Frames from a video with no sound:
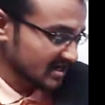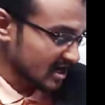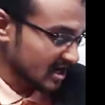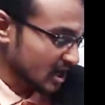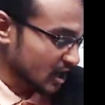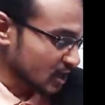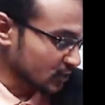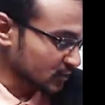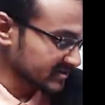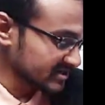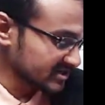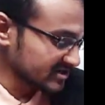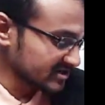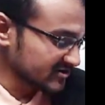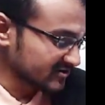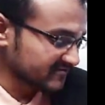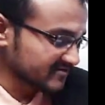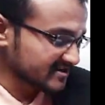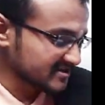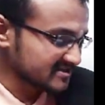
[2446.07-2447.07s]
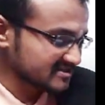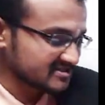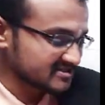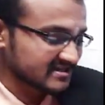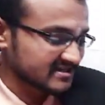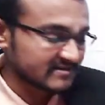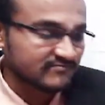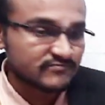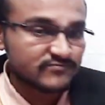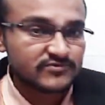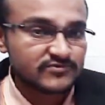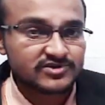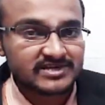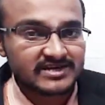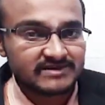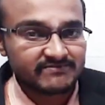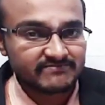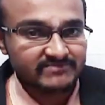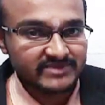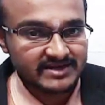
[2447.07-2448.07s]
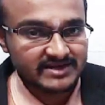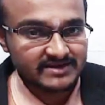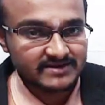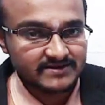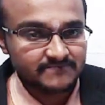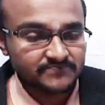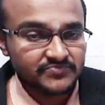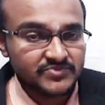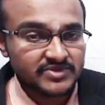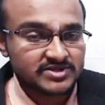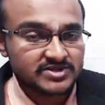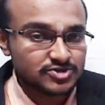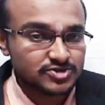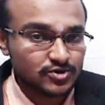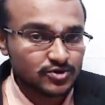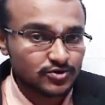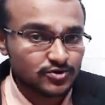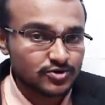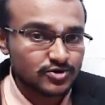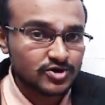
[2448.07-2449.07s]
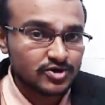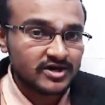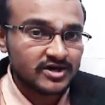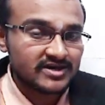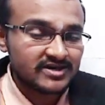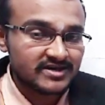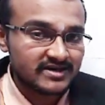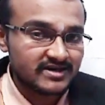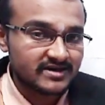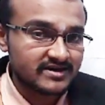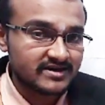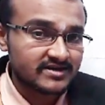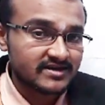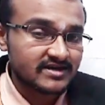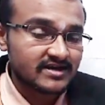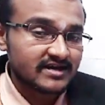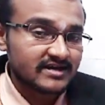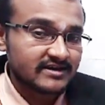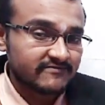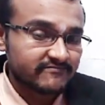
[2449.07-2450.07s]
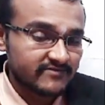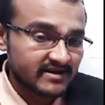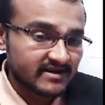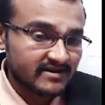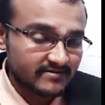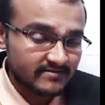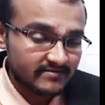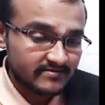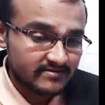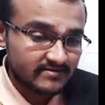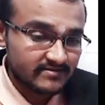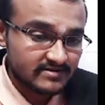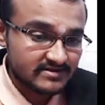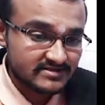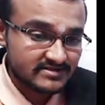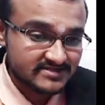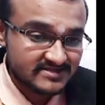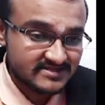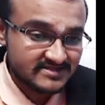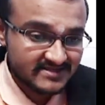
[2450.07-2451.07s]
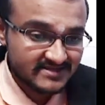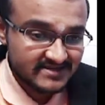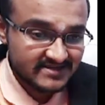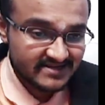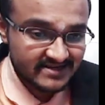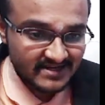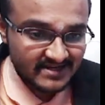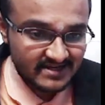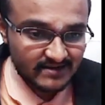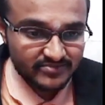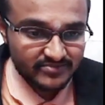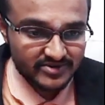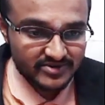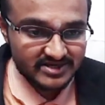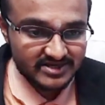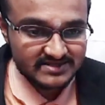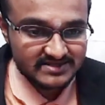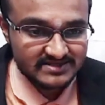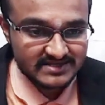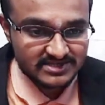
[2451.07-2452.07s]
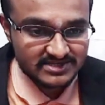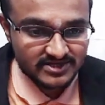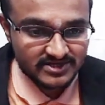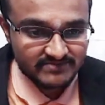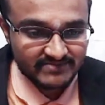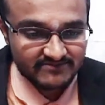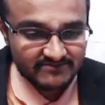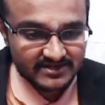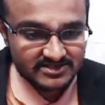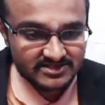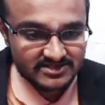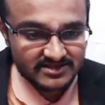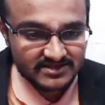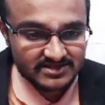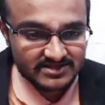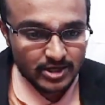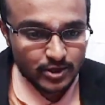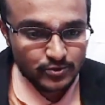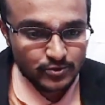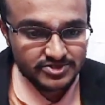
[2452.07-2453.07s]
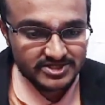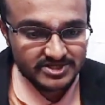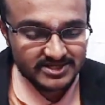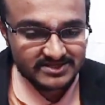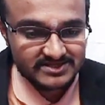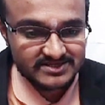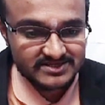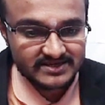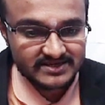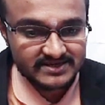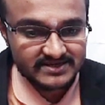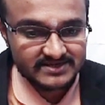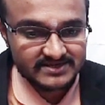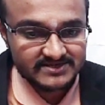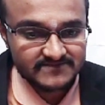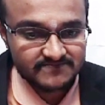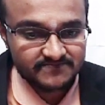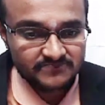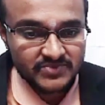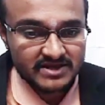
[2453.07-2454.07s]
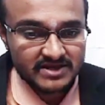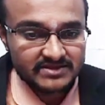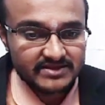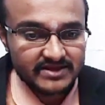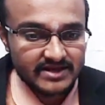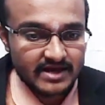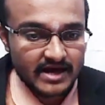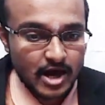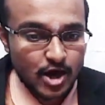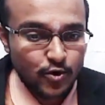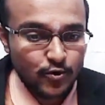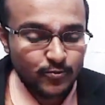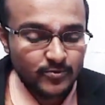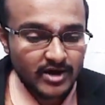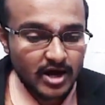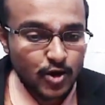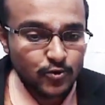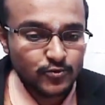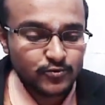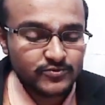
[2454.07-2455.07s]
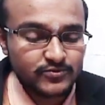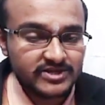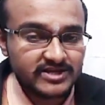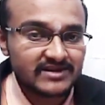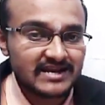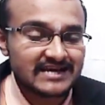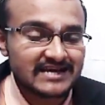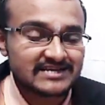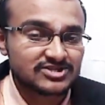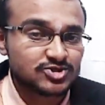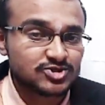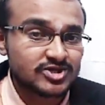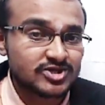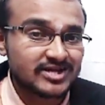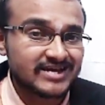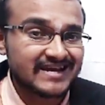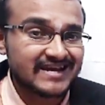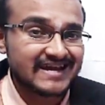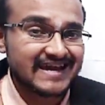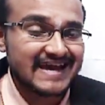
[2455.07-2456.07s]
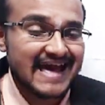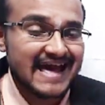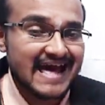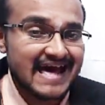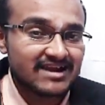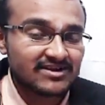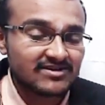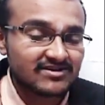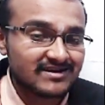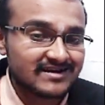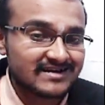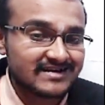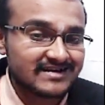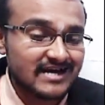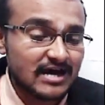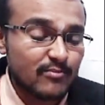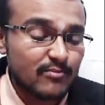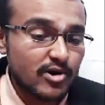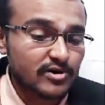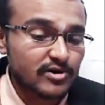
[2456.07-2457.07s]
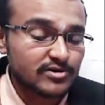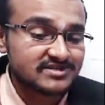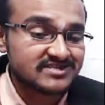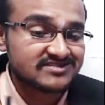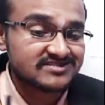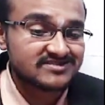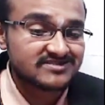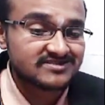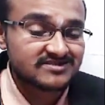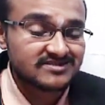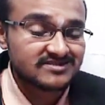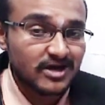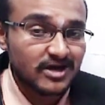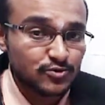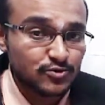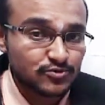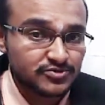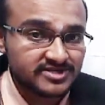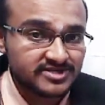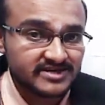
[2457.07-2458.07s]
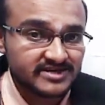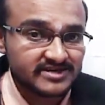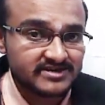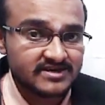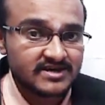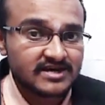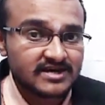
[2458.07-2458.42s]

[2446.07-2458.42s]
how many of each type would they make? So here, if a CD company is actually manufacturing 1000 CDs, then how they will actually calculate among this 1000